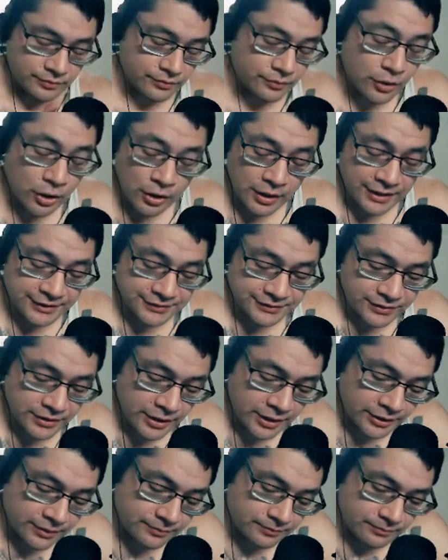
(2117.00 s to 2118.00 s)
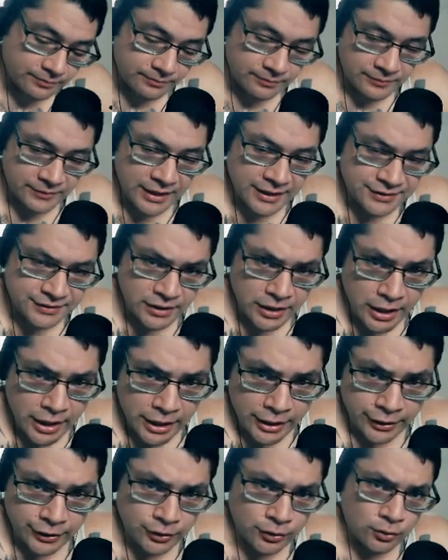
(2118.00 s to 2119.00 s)
No, that's not that's not
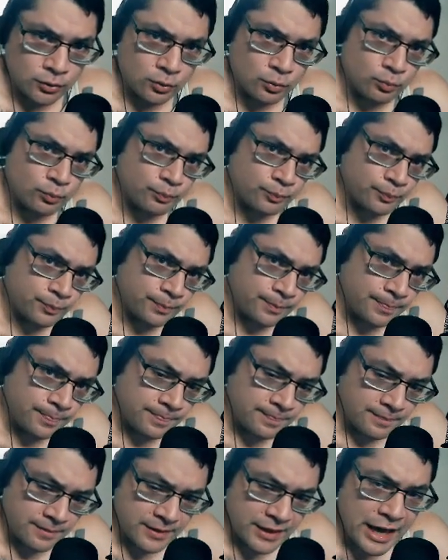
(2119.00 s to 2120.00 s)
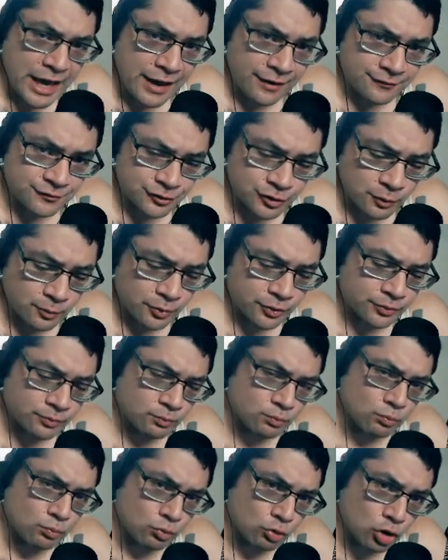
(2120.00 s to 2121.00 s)
how you have
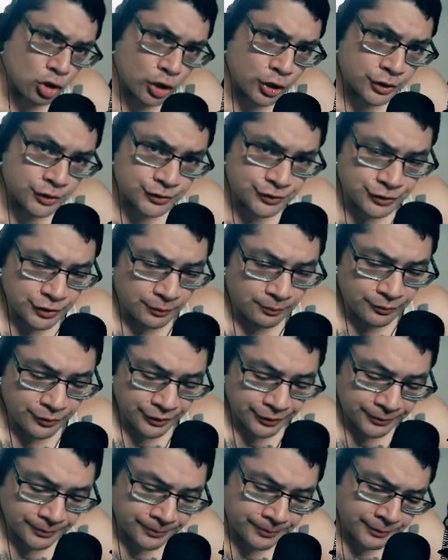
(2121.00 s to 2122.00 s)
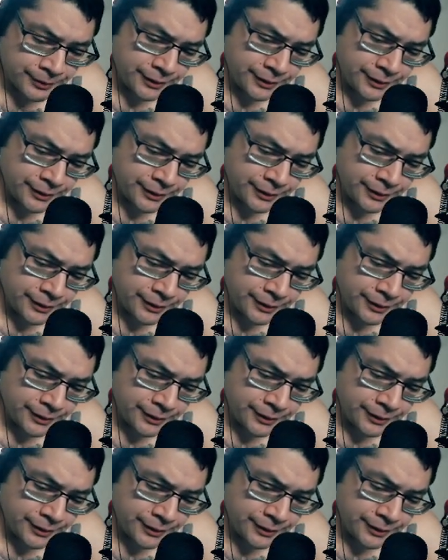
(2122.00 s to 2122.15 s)
someone learn something.